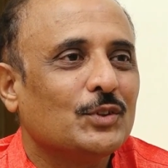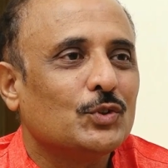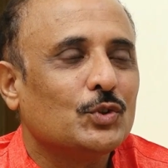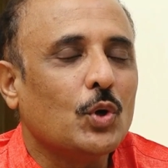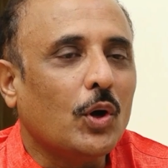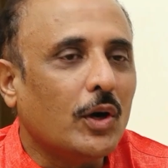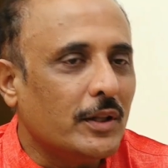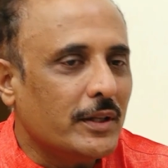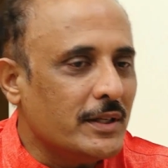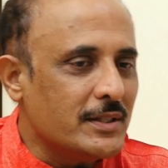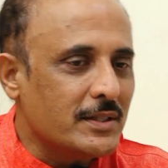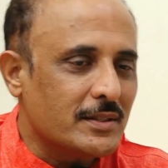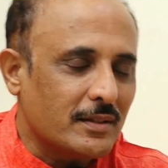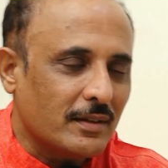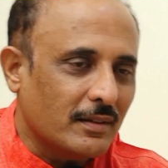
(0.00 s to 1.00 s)
So all
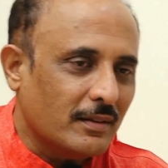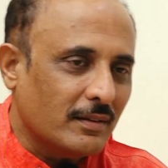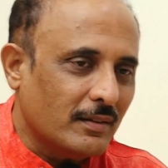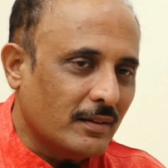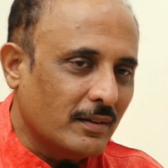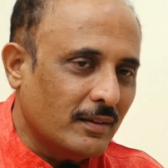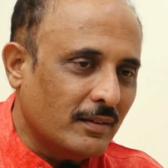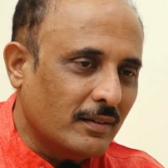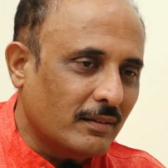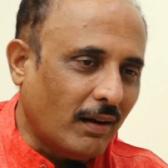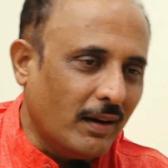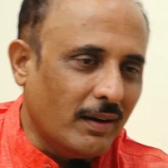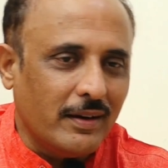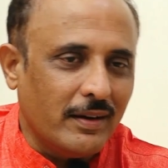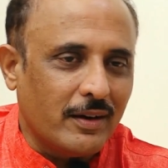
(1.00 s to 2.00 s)
these
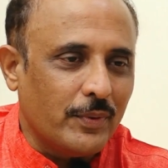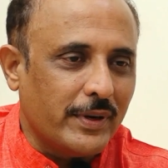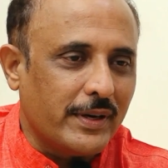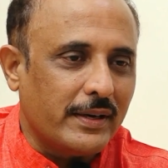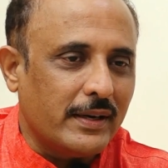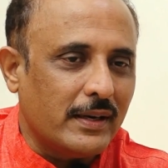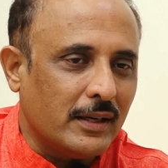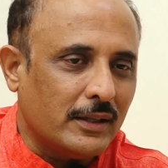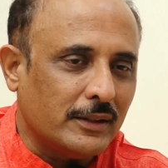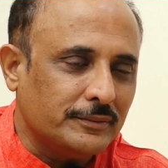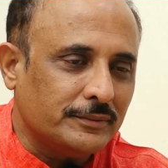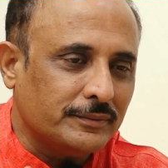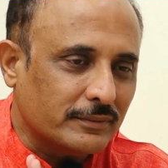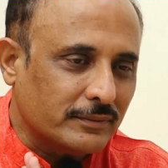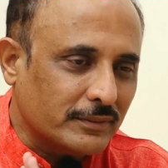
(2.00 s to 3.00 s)
unrequited
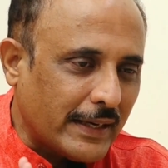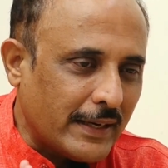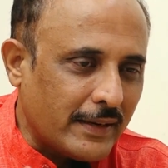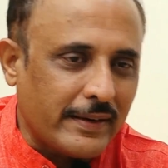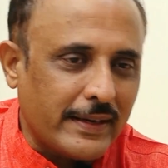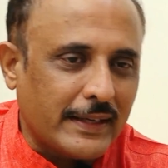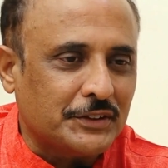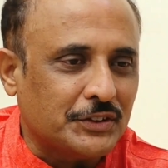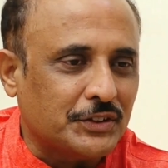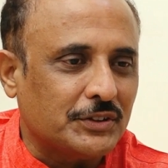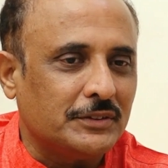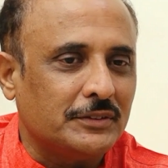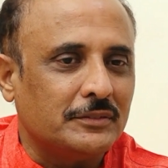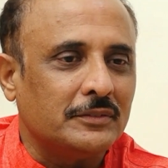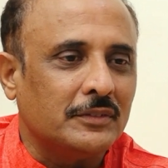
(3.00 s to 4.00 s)
love,
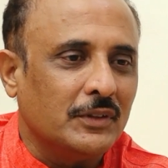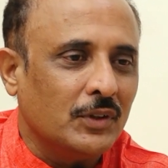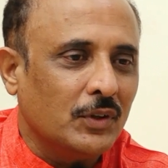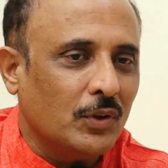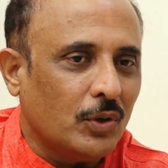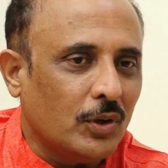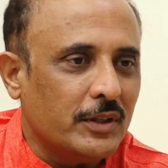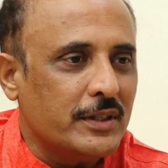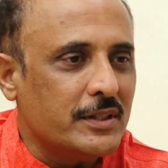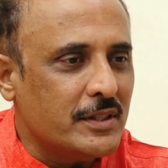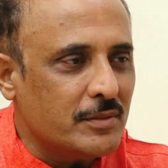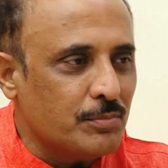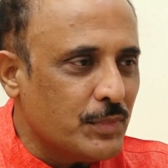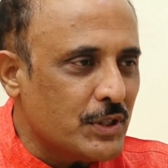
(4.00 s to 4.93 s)
attraction, all this is a